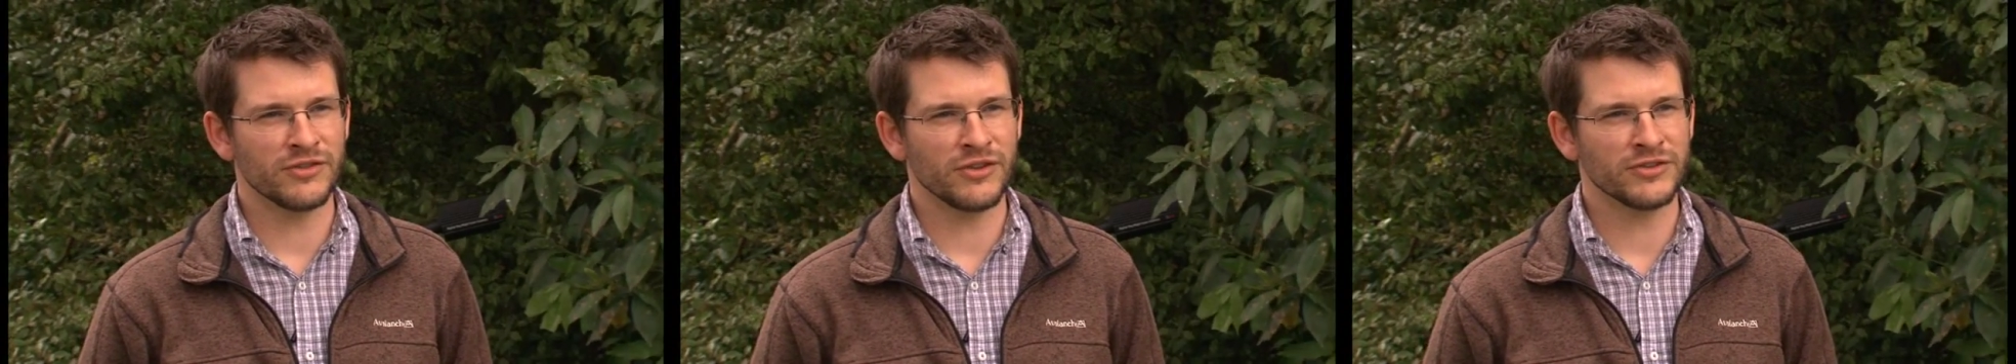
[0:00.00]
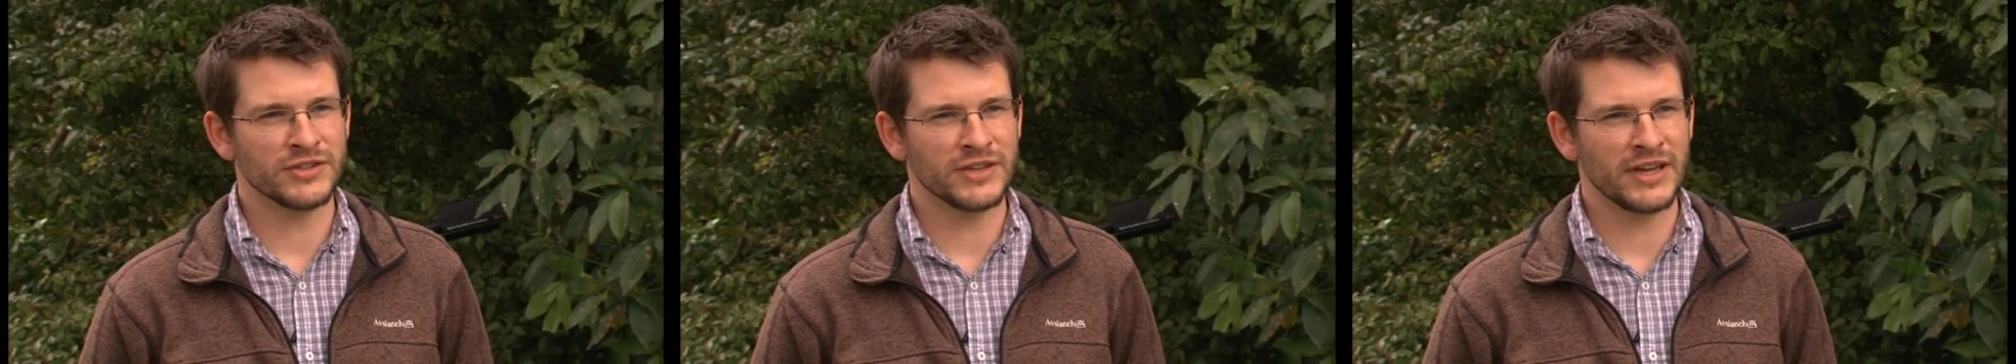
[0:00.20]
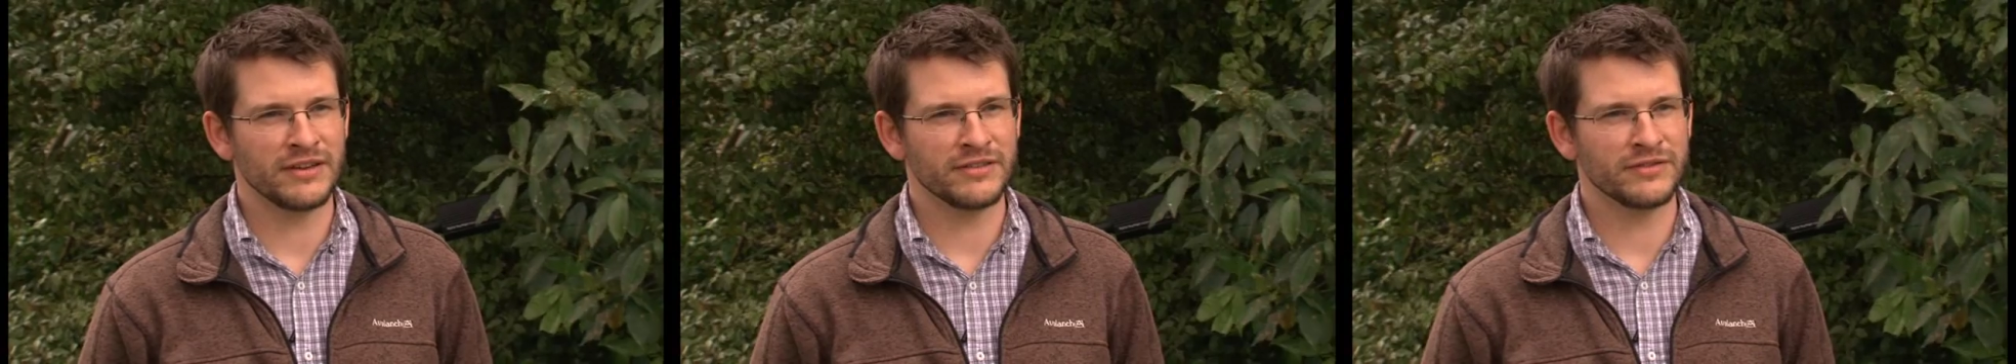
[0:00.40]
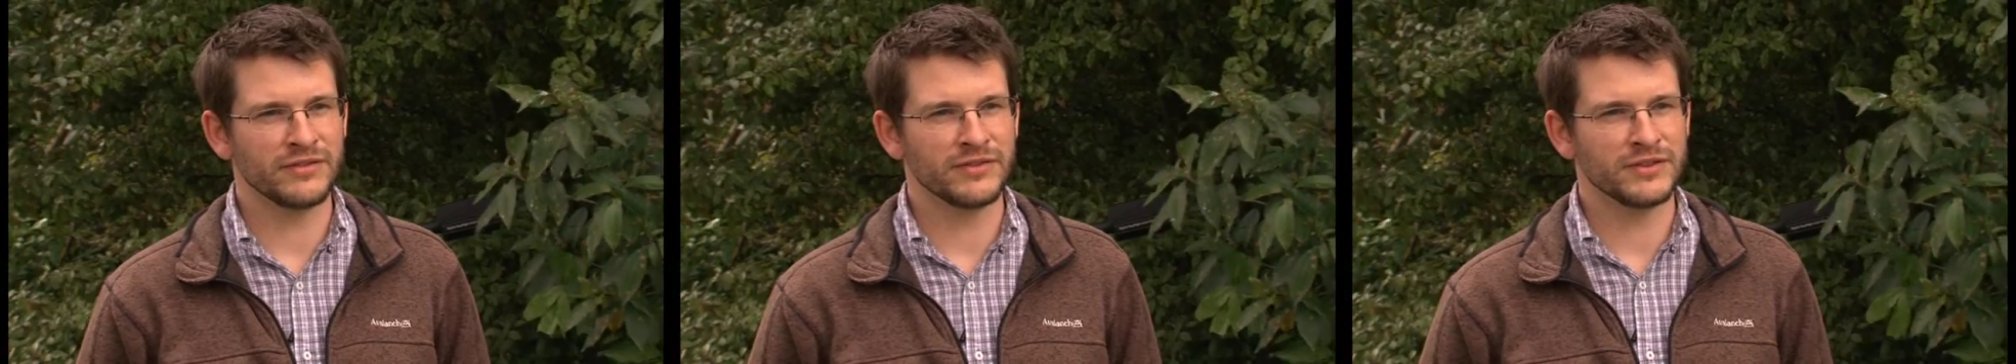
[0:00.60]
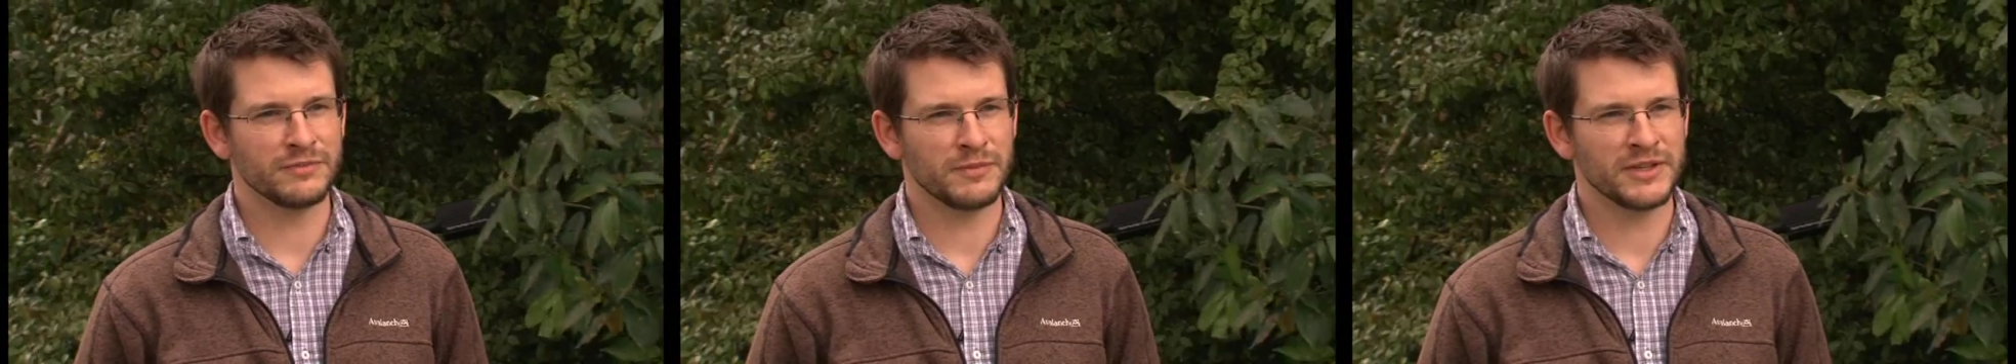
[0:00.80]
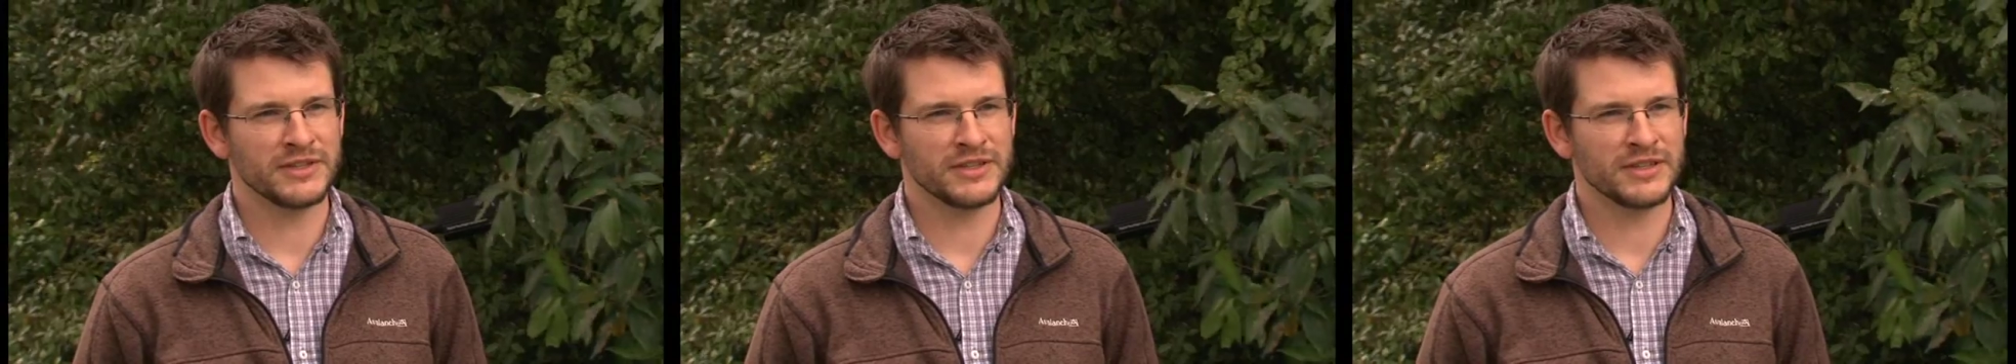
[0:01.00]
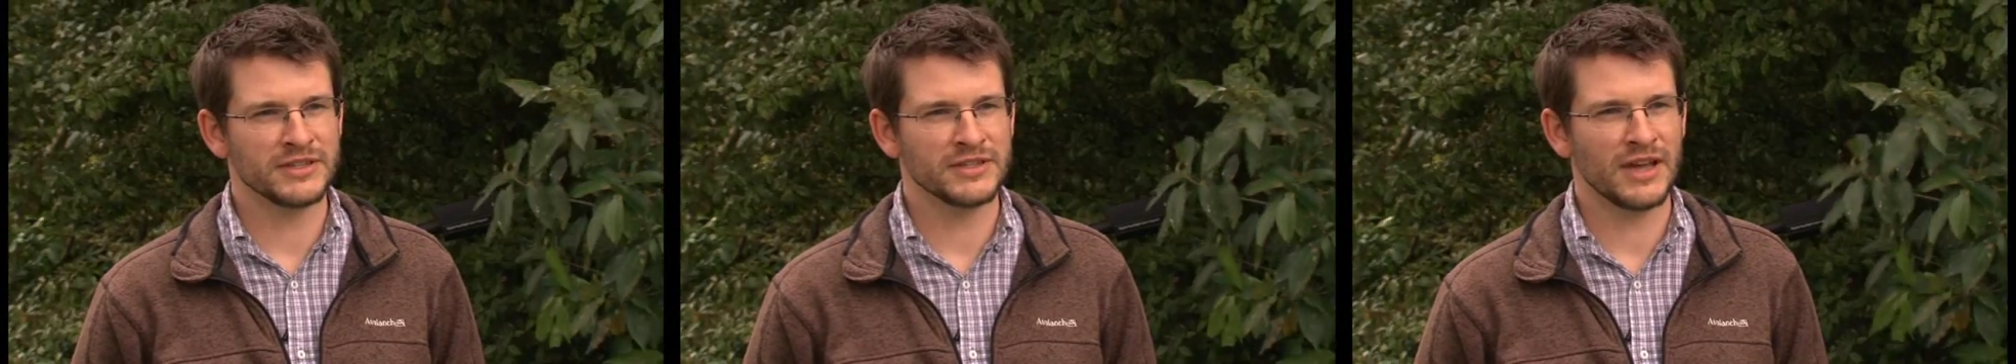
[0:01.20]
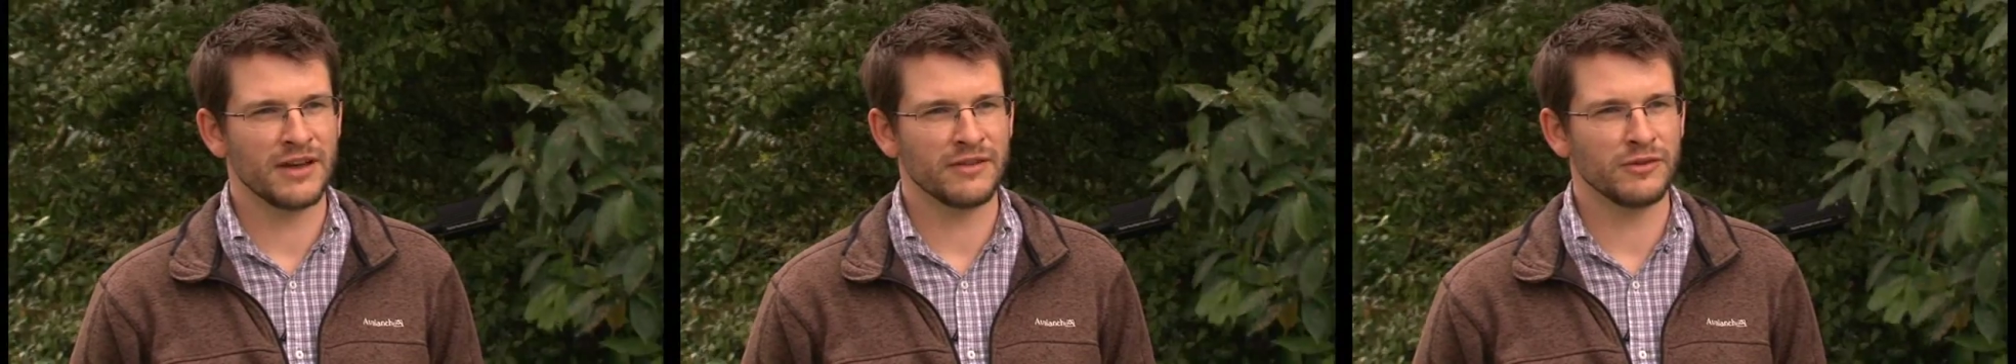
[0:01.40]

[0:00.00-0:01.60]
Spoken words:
those native species